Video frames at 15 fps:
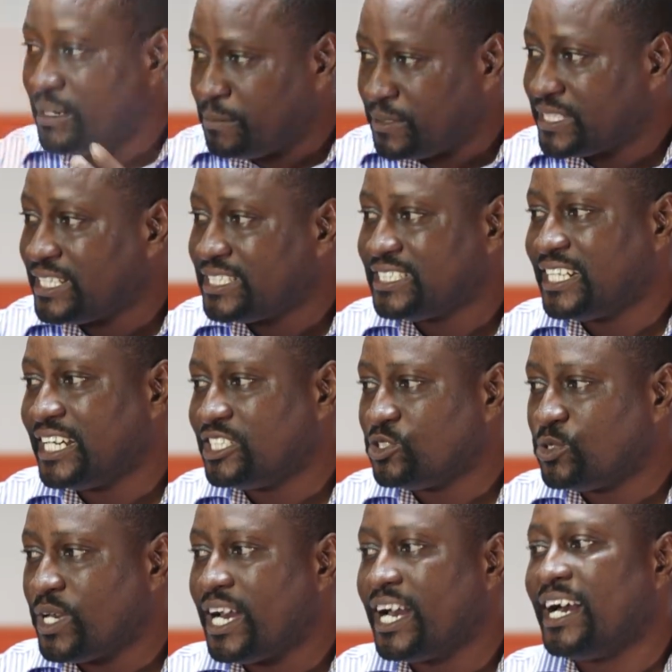representing
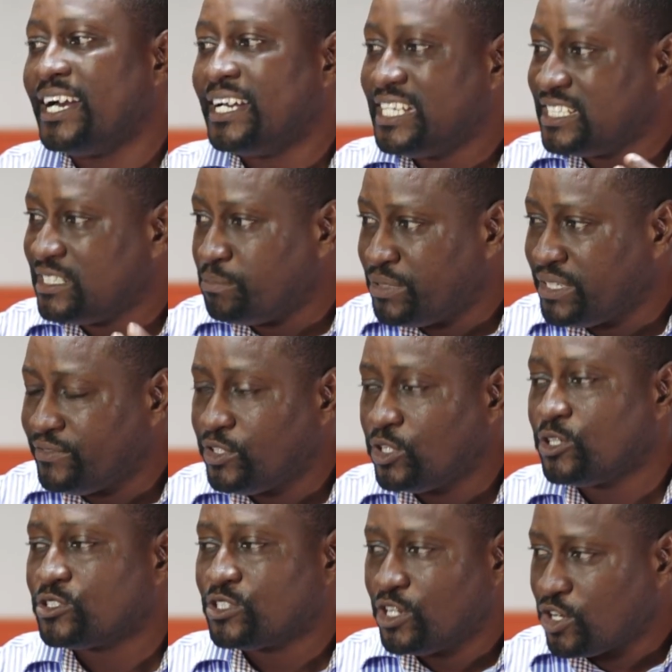Nigeria in the
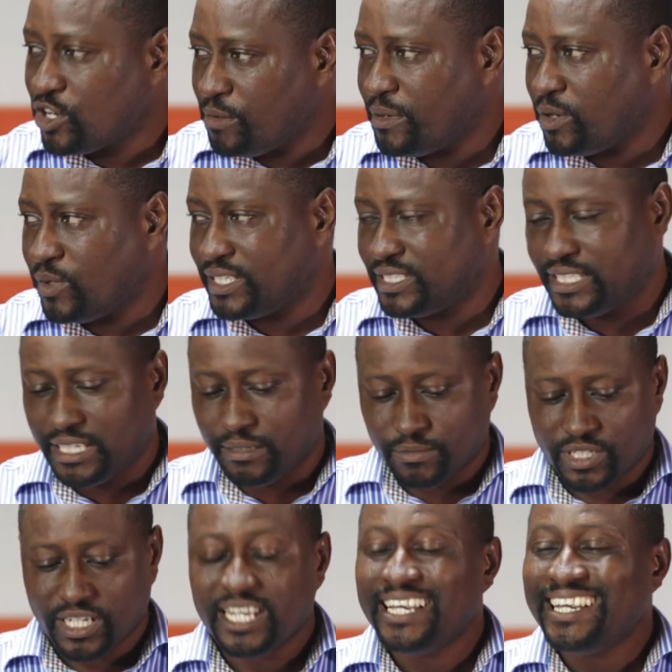previous Commonwealth
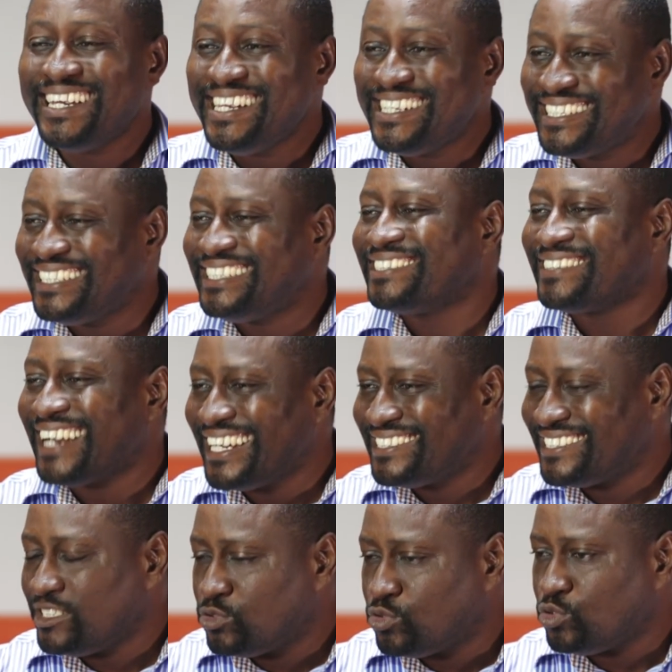Games. Is it the right
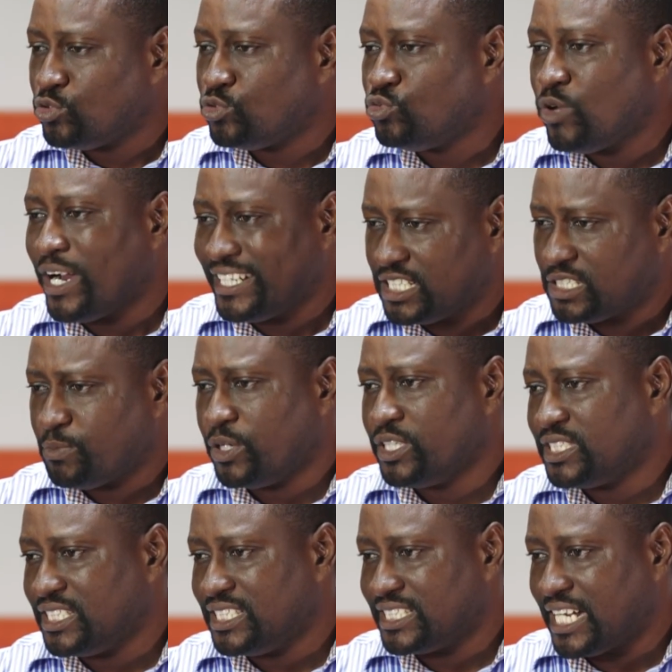thing to do at this
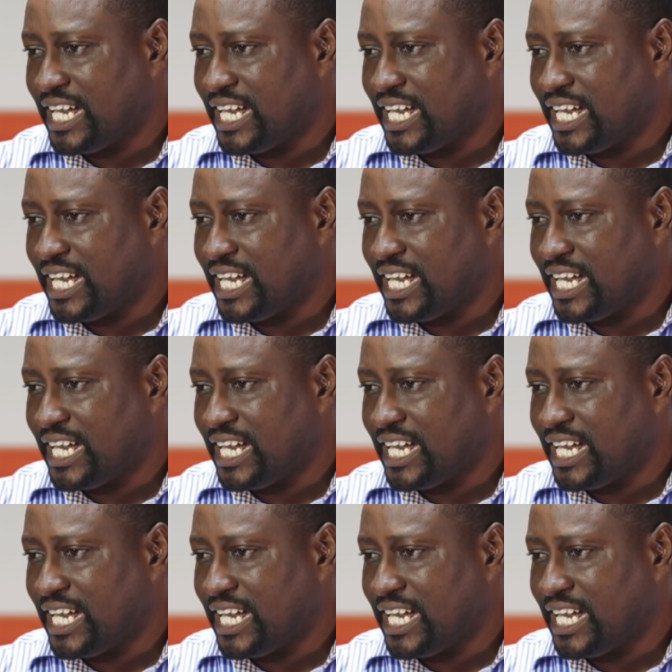point in